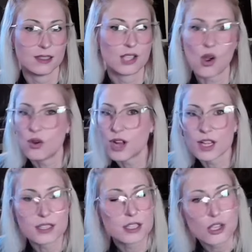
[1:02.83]
Don't
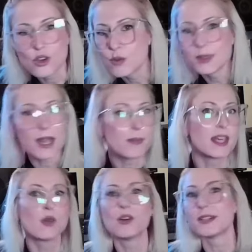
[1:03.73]
assume
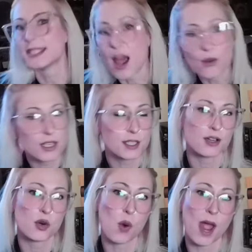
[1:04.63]
something will sound a
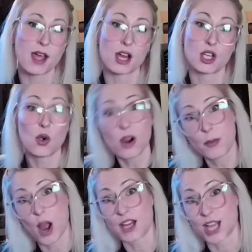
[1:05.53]
certain way on your
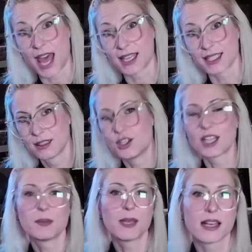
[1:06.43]
project
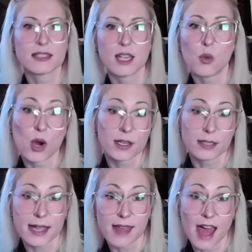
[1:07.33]
just because it worked
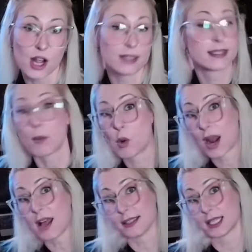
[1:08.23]
like that on someone
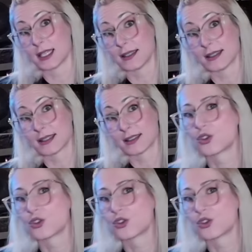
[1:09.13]
else's.